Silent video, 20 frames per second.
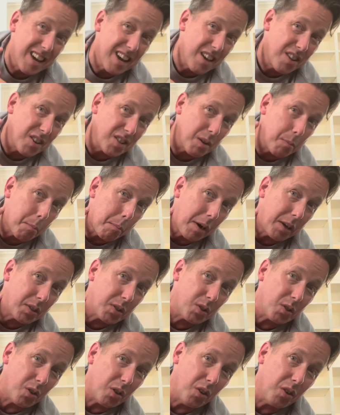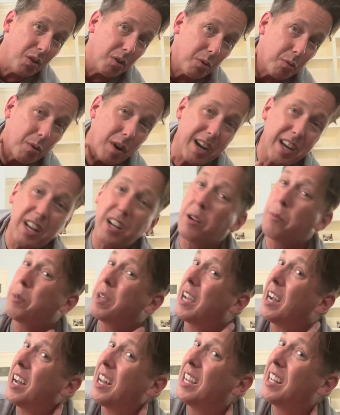There's a muscle right here
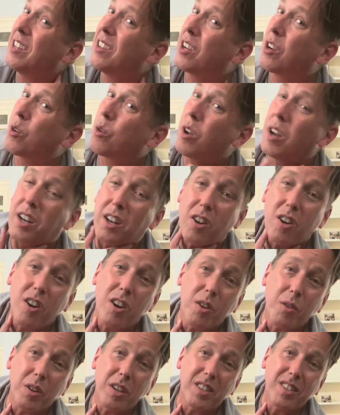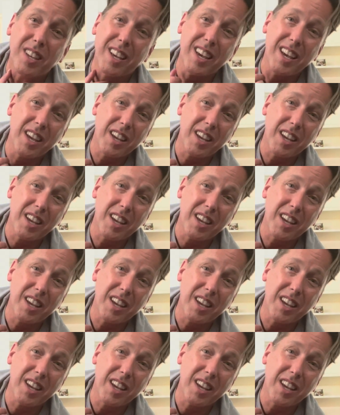behind the carotid arteries.